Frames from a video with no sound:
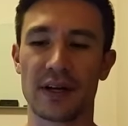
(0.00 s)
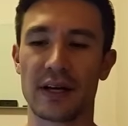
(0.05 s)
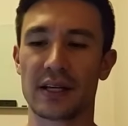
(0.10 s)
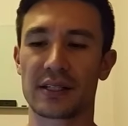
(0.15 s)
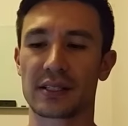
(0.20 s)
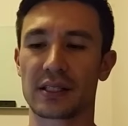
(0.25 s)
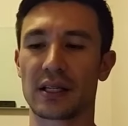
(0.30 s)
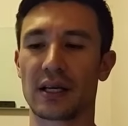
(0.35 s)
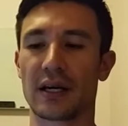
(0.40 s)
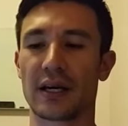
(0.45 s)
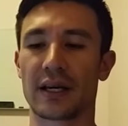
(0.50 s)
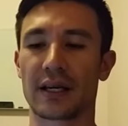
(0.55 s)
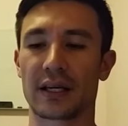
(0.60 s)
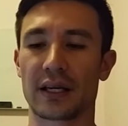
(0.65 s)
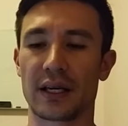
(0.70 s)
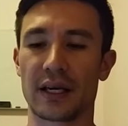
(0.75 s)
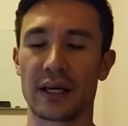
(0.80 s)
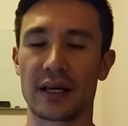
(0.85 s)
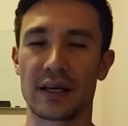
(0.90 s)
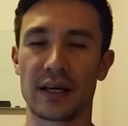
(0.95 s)
as
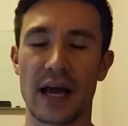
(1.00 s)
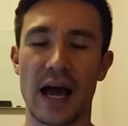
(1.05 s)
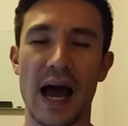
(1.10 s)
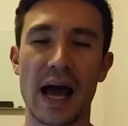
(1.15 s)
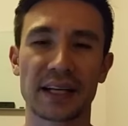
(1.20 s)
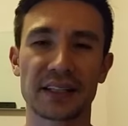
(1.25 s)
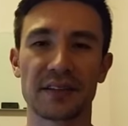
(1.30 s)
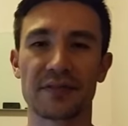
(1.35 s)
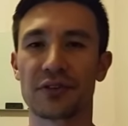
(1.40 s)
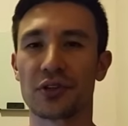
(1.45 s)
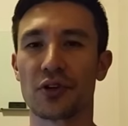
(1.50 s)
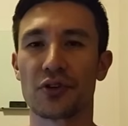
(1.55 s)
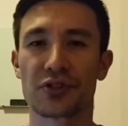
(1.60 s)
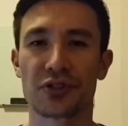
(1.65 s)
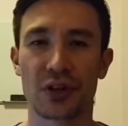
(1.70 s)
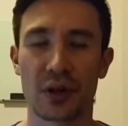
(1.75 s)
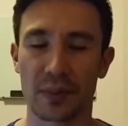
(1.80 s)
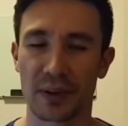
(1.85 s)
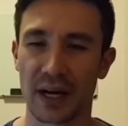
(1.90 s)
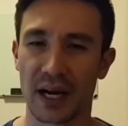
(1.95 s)
like an active
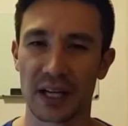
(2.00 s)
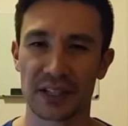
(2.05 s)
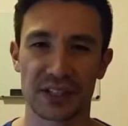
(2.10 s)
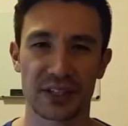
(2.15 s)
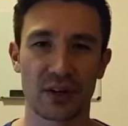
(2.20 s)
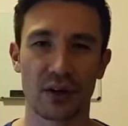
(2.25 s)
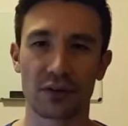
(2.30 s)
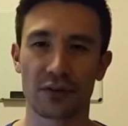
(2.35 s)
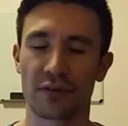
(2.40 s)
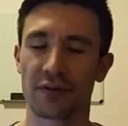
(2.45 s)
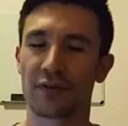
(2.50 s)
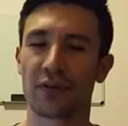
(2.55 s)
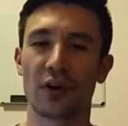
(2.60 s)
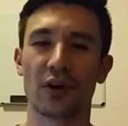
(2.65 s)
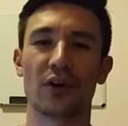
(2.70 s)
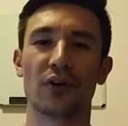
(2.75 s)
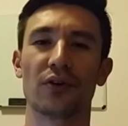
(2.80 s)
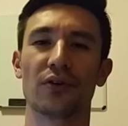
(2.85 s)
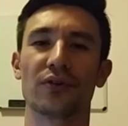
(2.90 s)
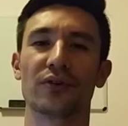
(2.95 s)
user. I'm constantly on the
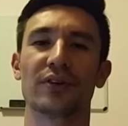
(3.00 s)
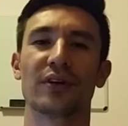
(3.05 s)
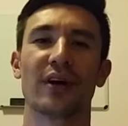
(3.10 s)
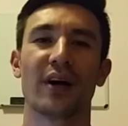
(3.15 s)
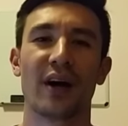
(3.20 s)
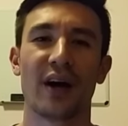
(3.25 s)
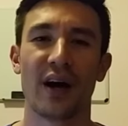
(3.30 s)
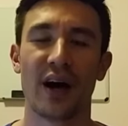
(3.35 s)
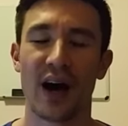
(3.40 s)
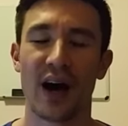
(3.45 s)
phone.